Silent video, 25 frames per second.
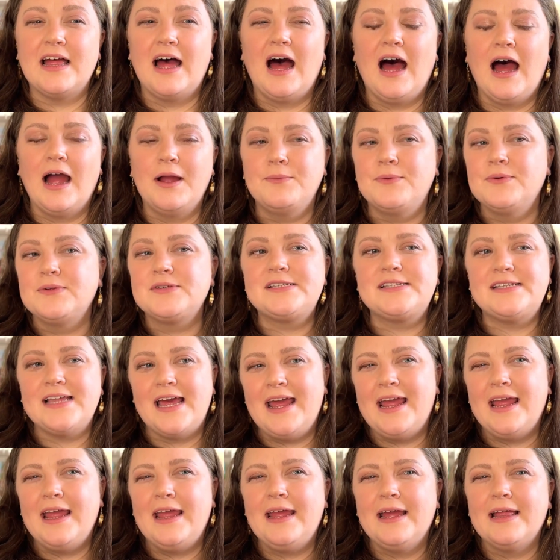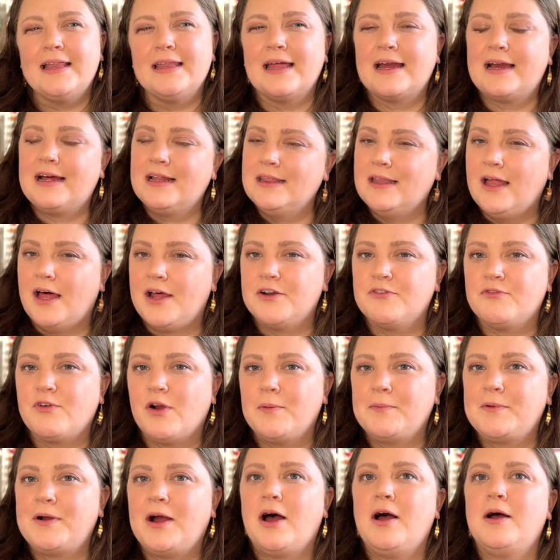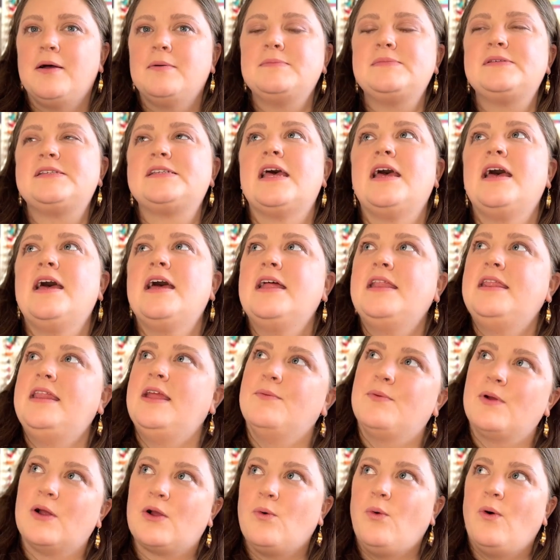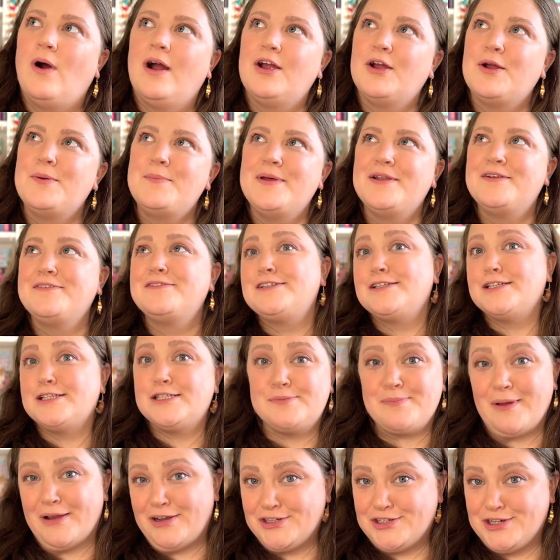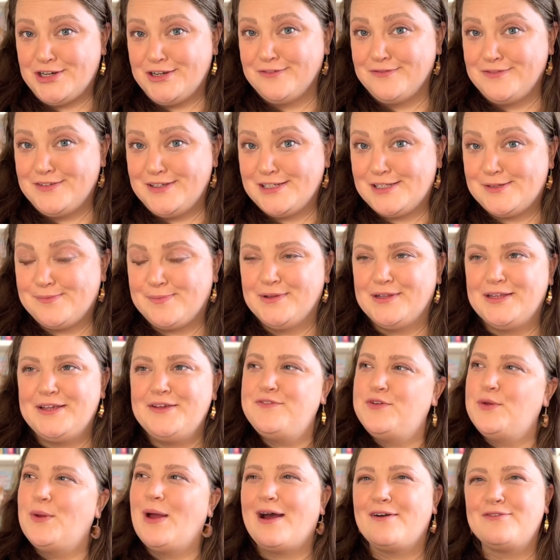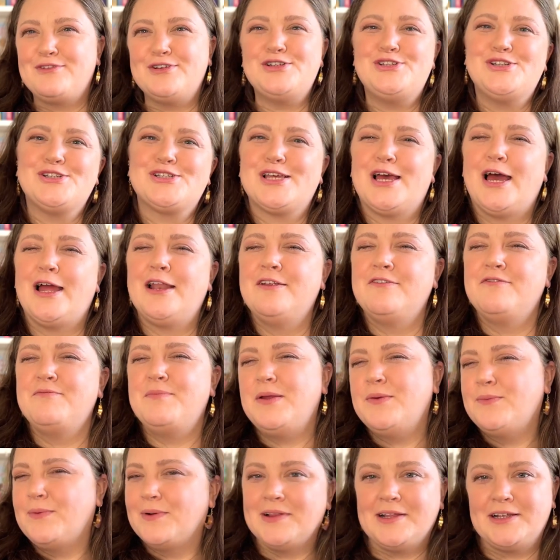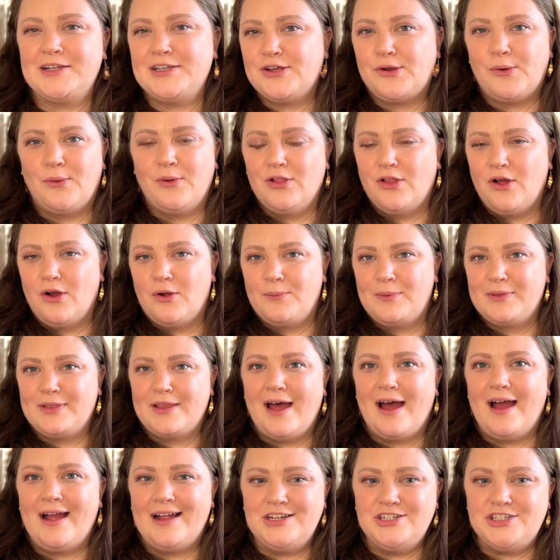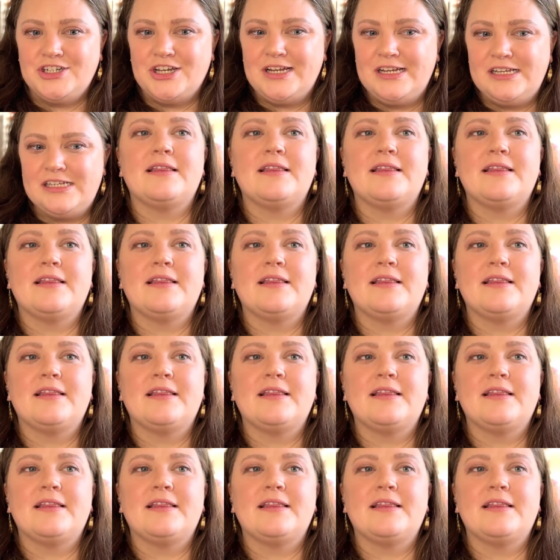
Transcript: I will say, like a lot of rom-coms, they require a bit of suspension of disbelief. You have to just kind of be willing to go along with the hijinks.